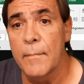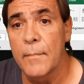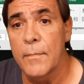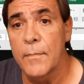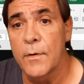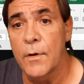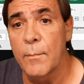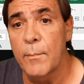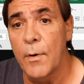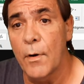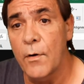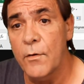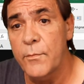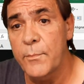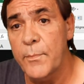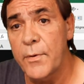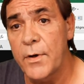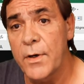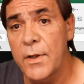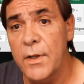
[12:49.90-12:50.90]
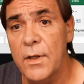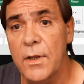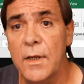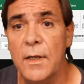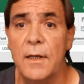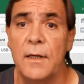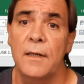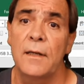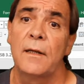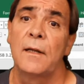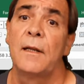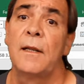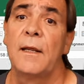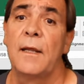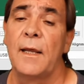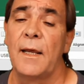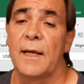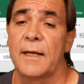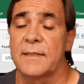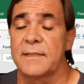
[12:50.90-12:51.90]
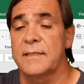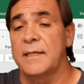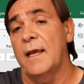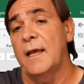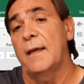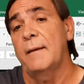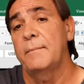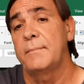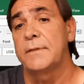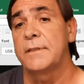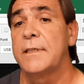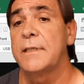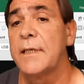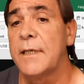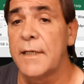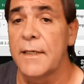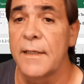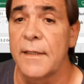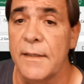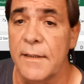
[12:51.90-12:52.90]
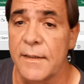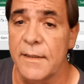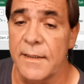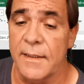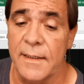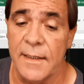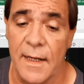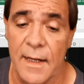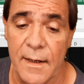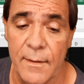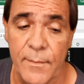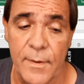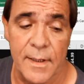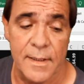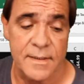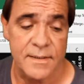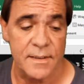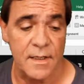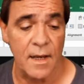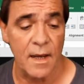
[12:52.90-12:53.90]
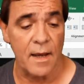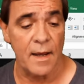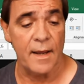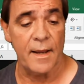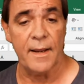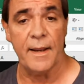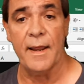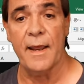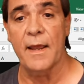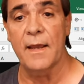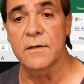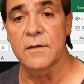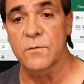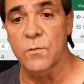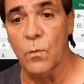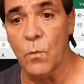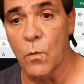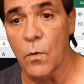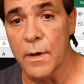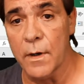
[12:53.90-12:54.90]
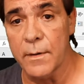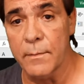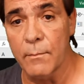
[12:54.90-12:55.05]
They're both pretty good, except the MSI has one